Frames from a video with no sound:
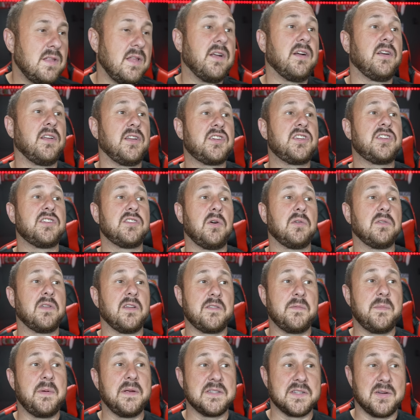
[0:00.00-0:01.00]
Literally, she's old
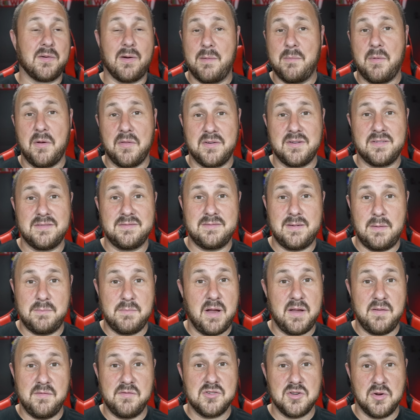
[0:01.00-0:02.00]
enough to be his grandmother. I'm
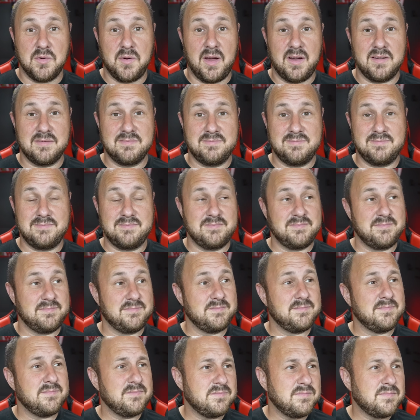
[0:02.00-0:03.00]
not even joking. My
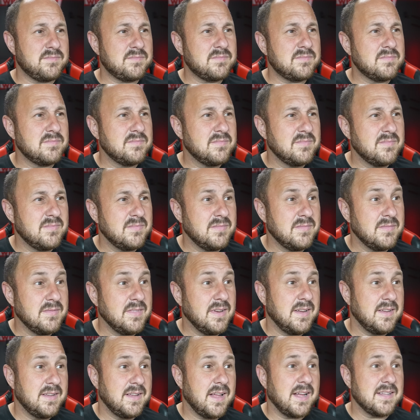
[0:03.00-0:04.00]
wife, she
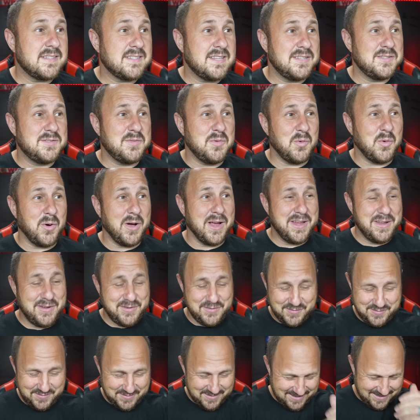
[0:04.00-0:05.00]
was... That's his
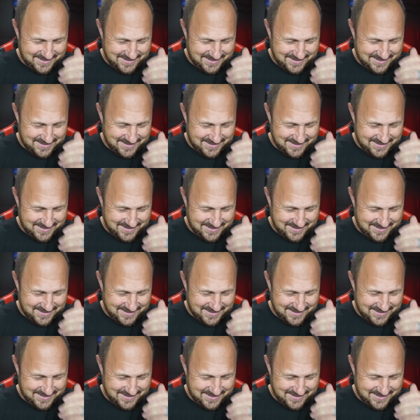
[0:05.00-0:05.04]
wife.